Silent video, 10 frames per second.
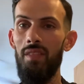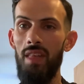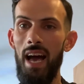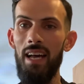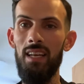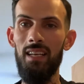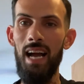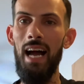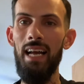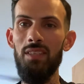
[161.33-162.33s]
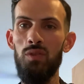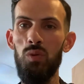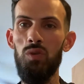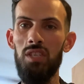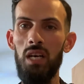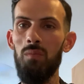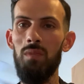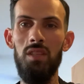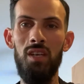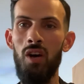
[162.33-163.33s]
that guy to sell
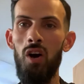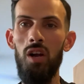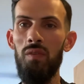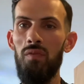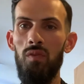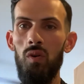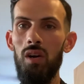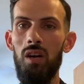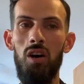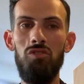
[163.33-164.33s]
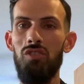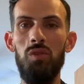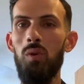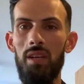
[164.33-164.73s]
me the card for $120,